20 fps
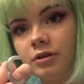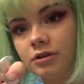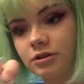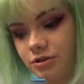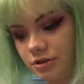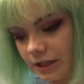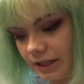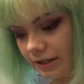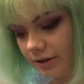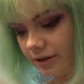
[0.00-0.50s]

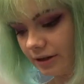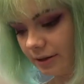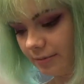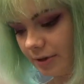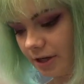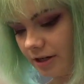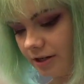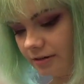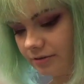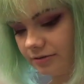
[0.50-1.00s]
So that'll come
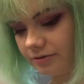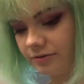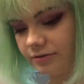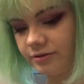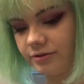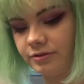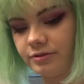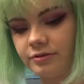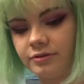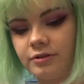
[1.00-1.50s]

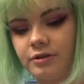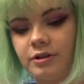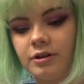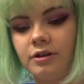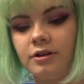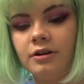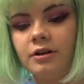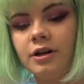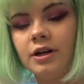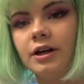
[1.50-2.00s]

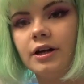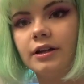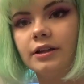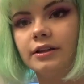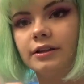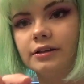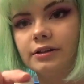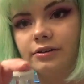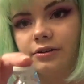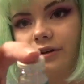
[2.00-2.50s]
off,
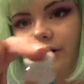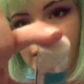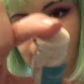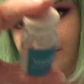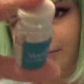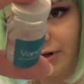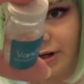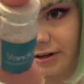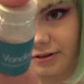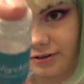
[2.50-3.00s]
and then you'll get a
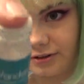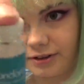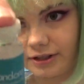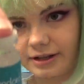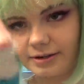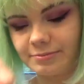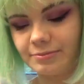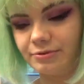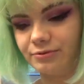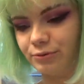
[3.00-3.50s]
bottle
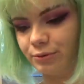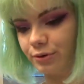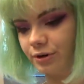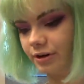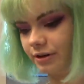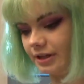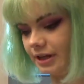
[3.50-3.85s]
like before.